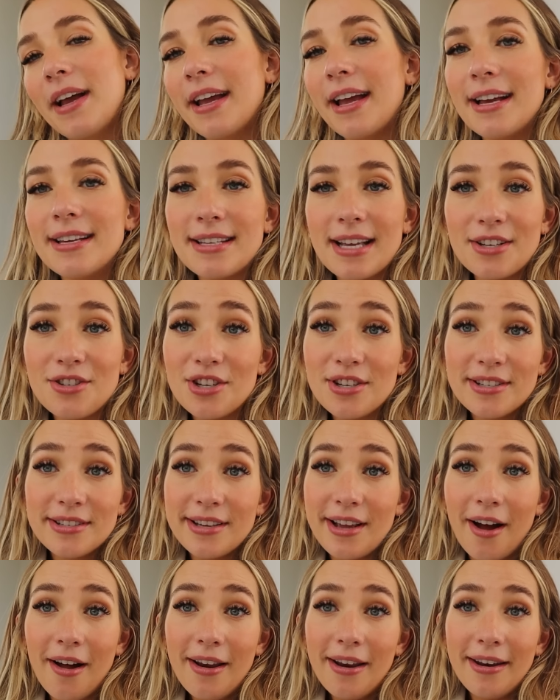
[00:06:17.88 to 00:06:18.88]
I guess I
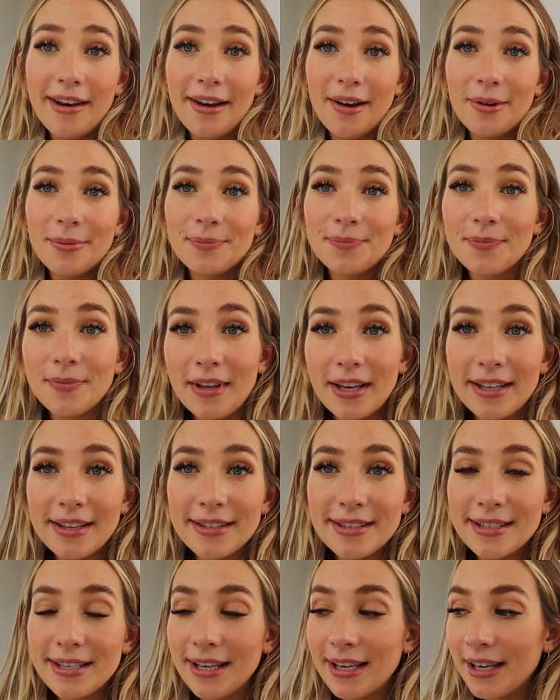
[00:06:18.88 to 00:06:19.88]
just got it now.
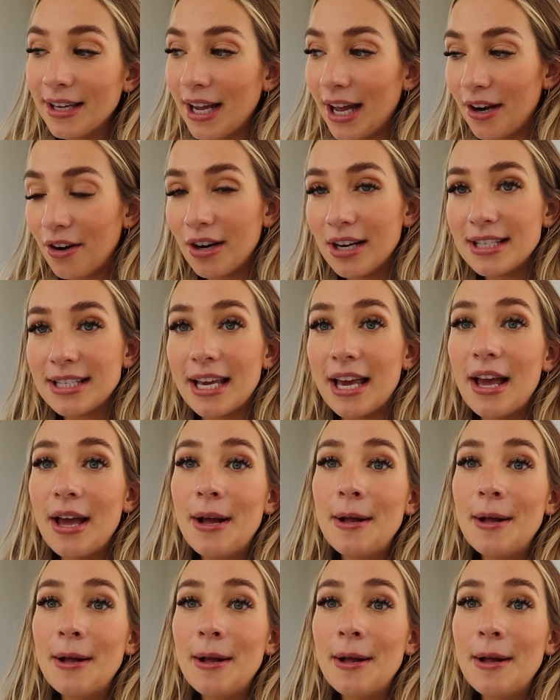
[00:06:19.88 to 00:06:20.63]
It's kind of crazy.